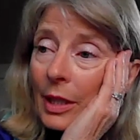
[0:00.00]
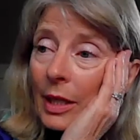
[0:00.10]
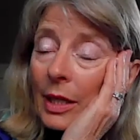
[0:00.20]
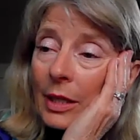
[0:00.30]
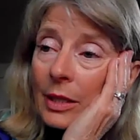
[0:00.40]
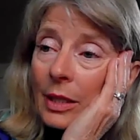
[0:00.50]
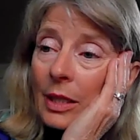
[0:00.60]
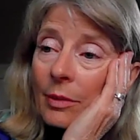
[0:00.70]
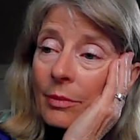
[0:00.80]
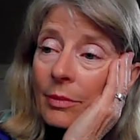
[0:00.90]
And
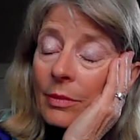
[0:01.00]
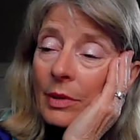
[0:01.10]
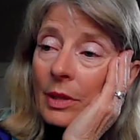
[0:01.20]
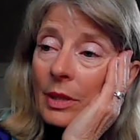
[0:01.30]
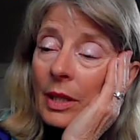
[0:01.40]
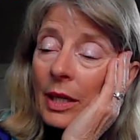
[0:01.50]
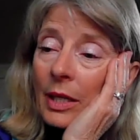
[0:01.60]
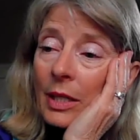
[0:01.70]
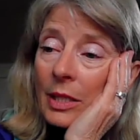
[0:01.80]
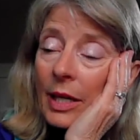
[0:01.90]
then I
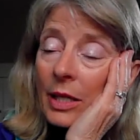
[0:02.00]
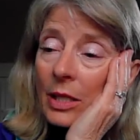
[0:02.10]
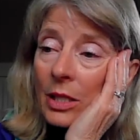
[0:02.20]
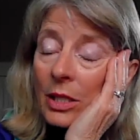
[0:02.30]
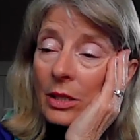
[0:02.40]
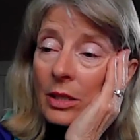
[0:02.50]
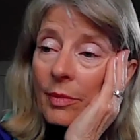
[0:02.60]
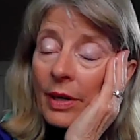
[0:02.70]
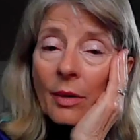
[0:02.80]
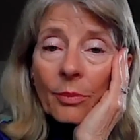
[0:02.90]
decided to start the
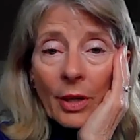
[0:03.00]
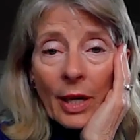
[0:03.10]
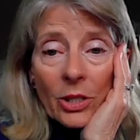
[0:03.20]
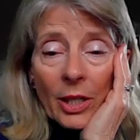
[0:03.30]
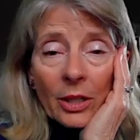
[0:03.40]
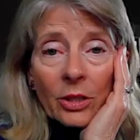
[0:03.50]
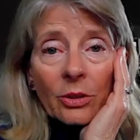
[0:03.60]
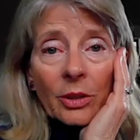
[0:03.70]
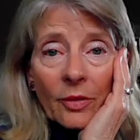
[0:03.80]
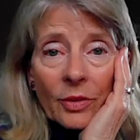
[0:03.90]
Mara Project to
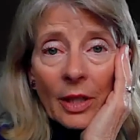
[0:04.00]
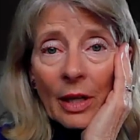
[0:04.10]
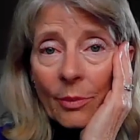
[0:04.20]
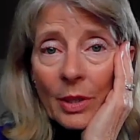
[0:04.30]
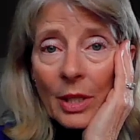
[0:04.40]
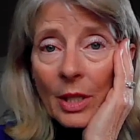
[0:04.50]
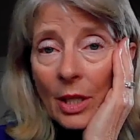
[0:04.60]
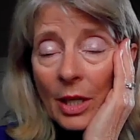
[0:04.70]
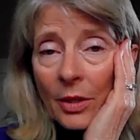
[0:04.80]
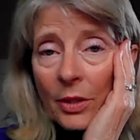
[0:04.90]
lift up
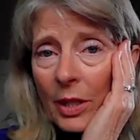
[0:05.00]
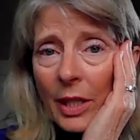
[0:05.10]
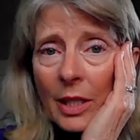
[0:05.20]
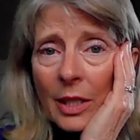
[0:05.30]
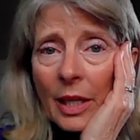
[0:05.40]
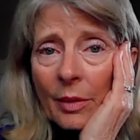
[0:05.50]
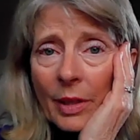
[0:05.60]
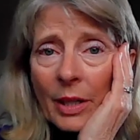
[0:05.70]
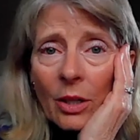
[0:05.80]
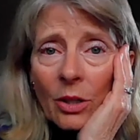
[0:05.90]
other kids like
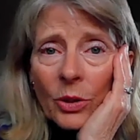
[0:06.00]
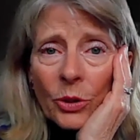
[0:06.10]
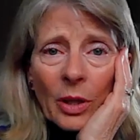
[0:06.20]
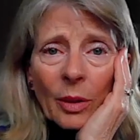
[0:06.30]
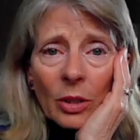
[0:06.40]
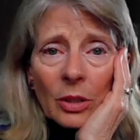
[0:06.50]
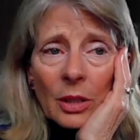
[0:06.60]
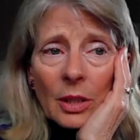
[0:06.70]
Mara who are troubled,